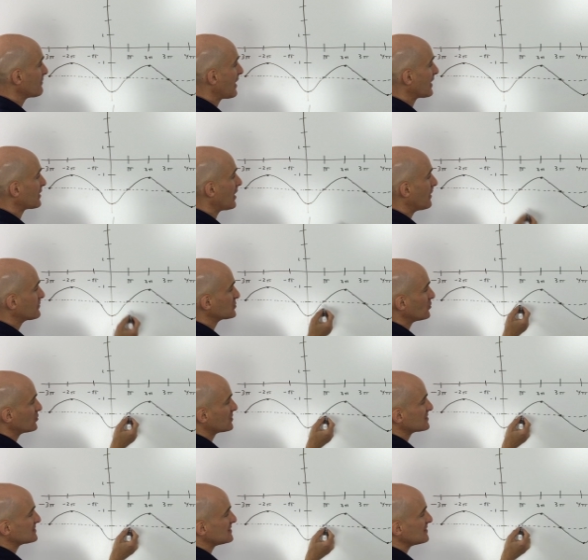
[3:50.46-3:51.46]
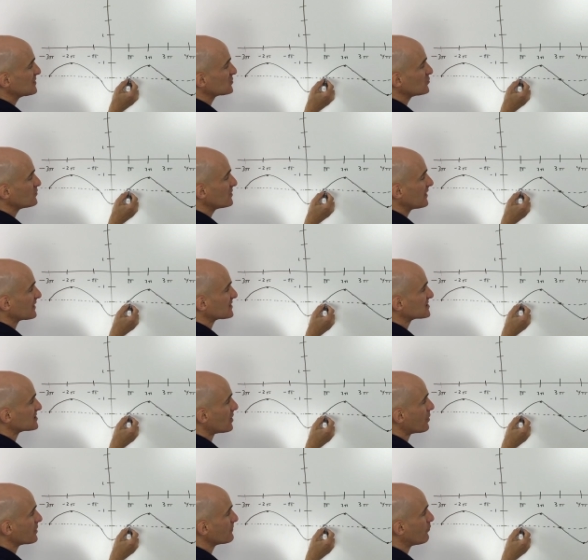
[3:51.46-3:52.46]
and back up. So you can see this would be like a
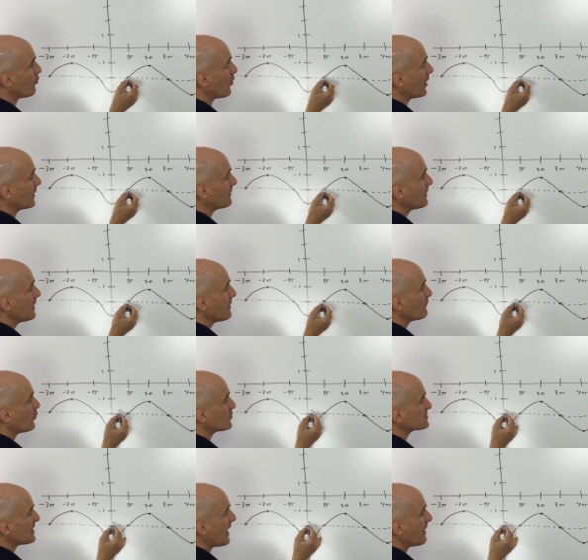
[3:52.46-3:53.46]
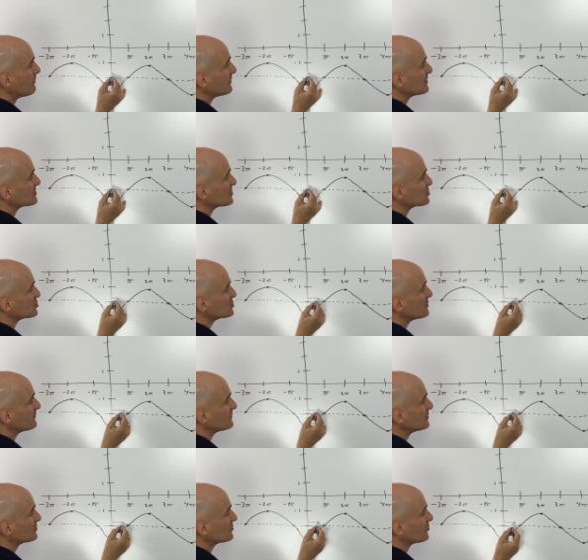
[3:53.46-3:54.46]
starting point, but what's happening is it's
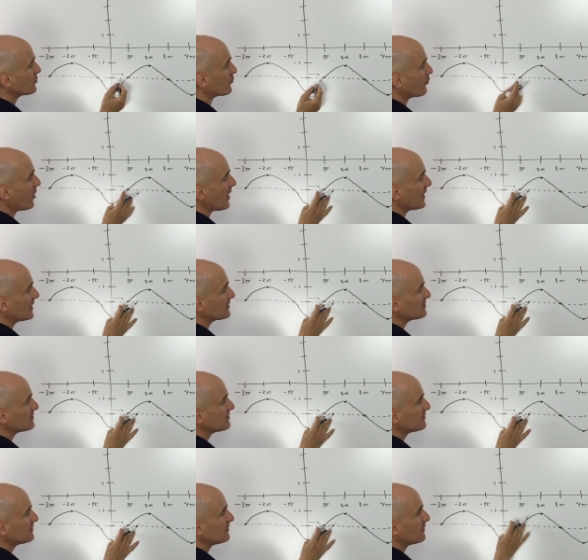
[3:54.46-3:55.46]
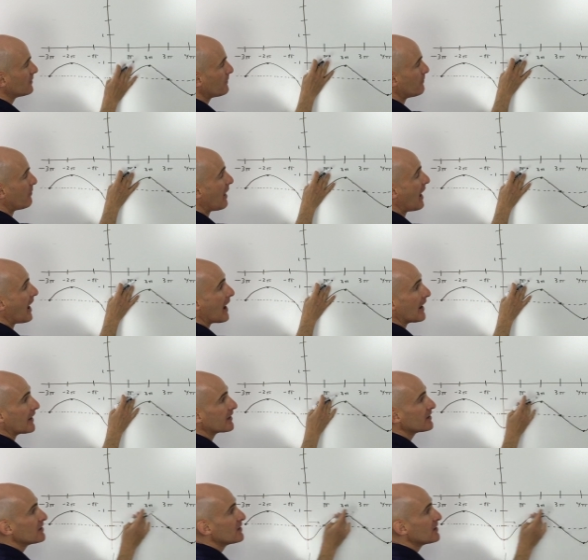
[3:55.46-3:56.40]
shifting to the right, pi.